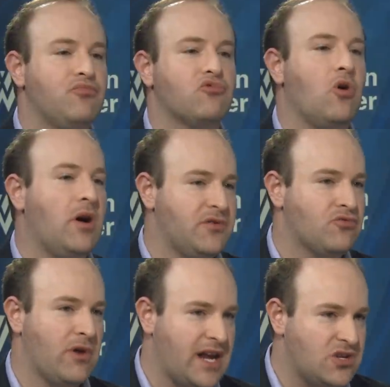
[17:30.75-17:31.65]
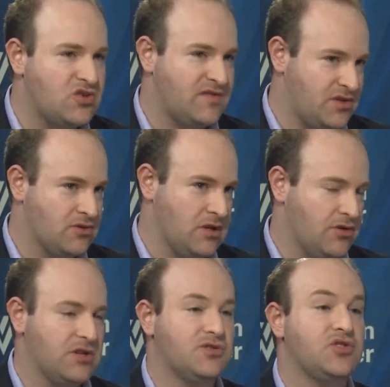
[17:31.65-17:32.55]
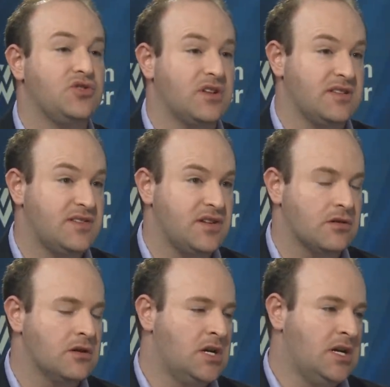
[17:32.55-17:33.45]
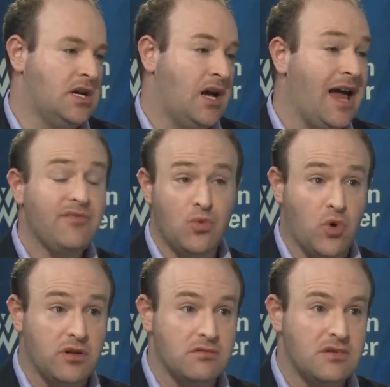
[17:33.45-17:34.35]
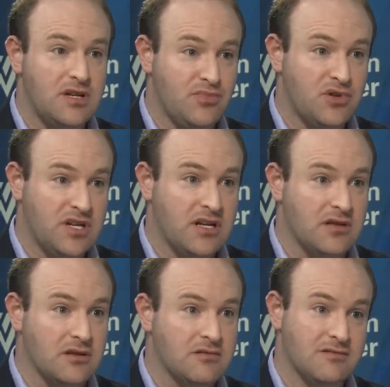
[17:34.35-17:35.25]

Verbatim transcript: broad range of interlocutors to consider. Everyone in particular,